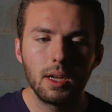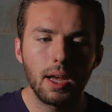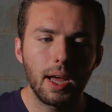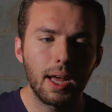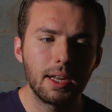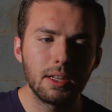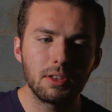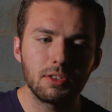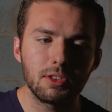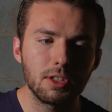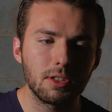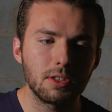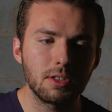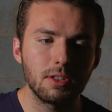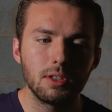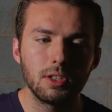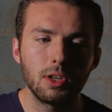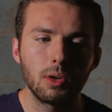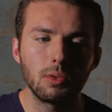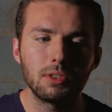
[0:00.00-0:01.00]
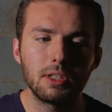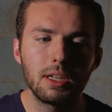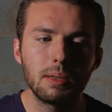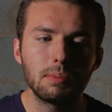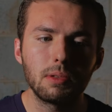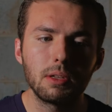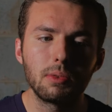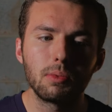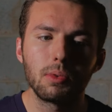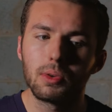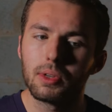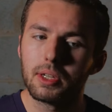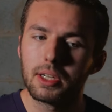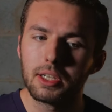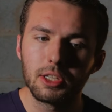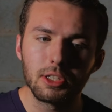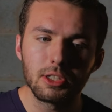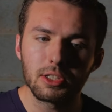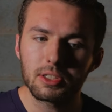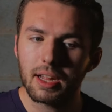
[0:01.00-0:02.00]
And it's just, you know, deeply rooted,
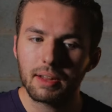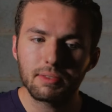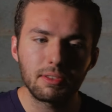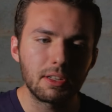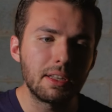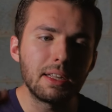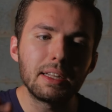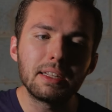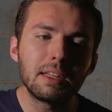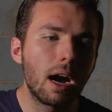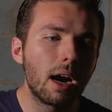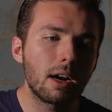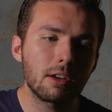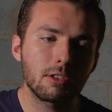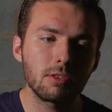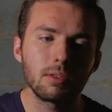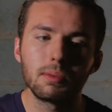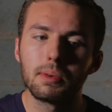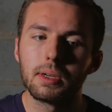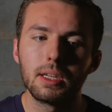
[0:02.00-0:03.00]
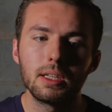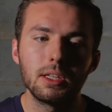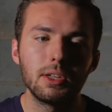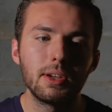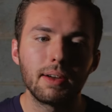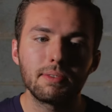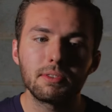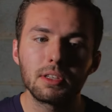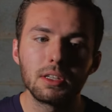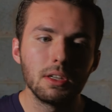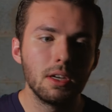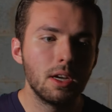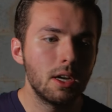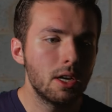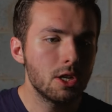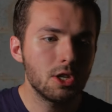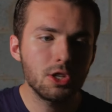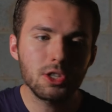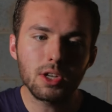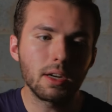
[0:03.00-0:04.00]
and you just have to detox from it. You have to
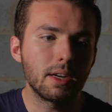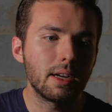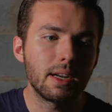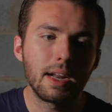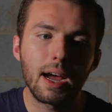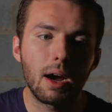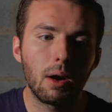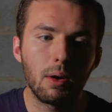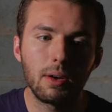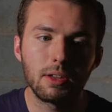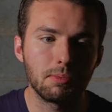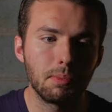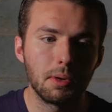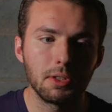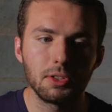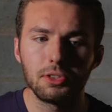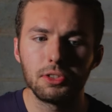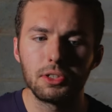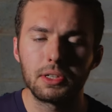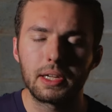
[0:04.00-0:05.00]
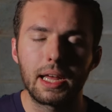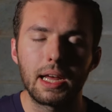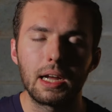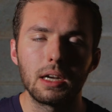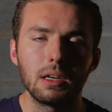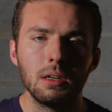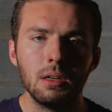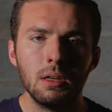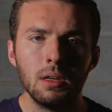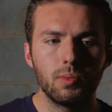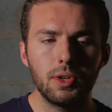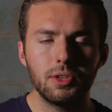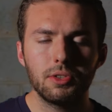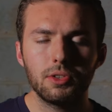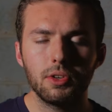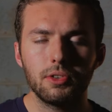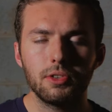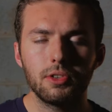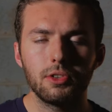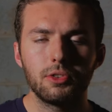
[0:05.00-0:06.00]
shut it out as much as you can.
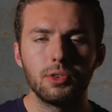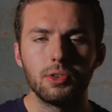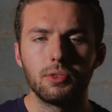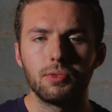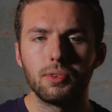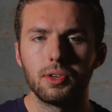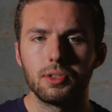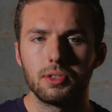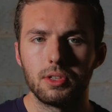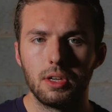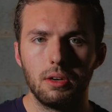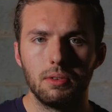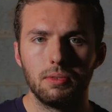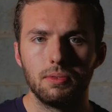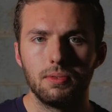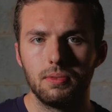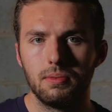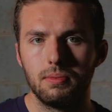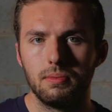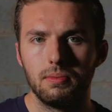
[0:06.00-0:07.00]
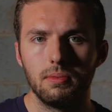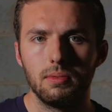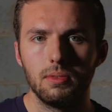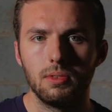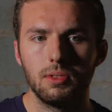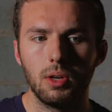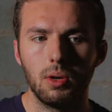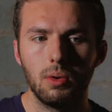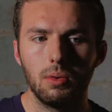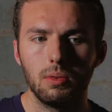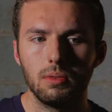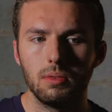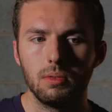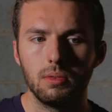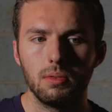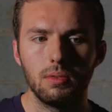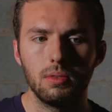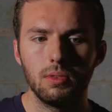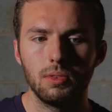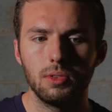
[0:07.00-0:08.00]
Research the truth for yourself. Don't
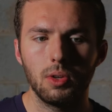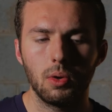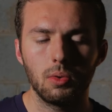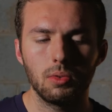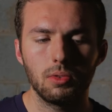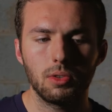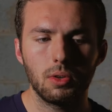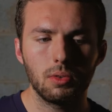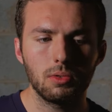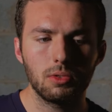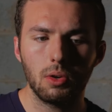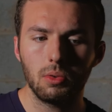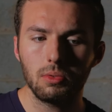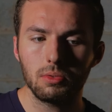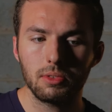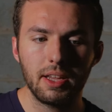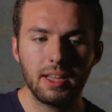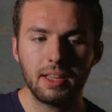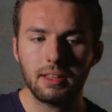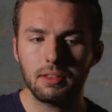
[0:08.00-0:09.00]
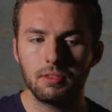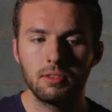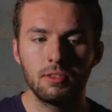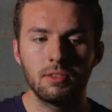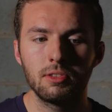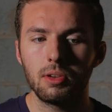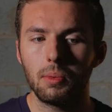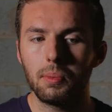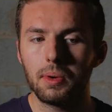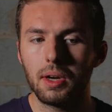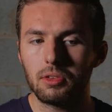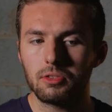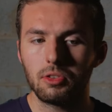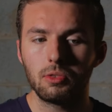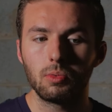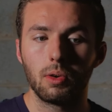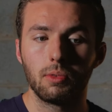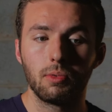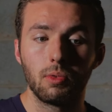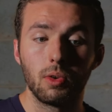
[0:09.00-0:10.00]
take someone
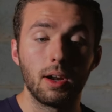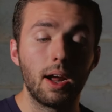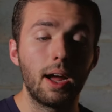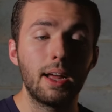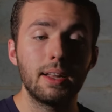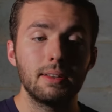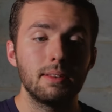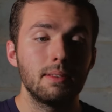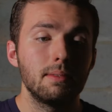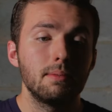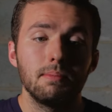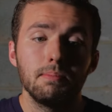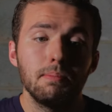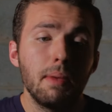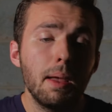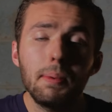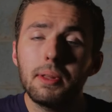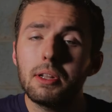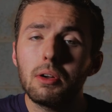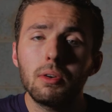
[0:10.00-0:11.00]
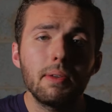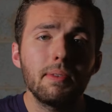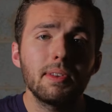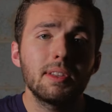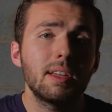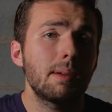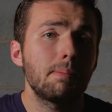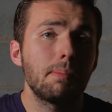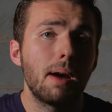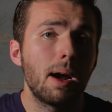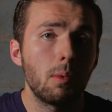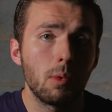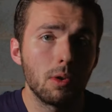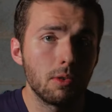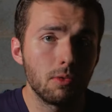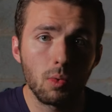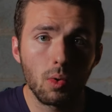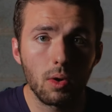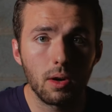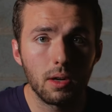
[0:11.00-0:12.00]
else's word for it. Maybe don't even take my
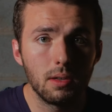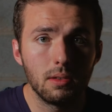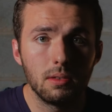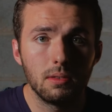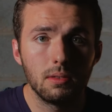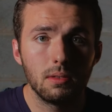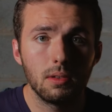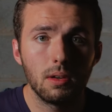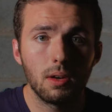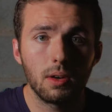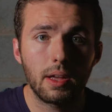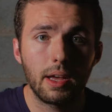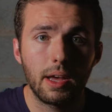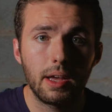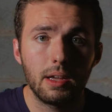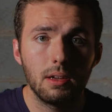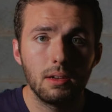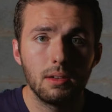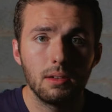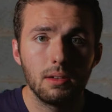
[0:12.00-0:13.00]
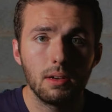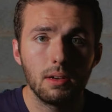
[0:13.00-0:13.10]
word for it, okay?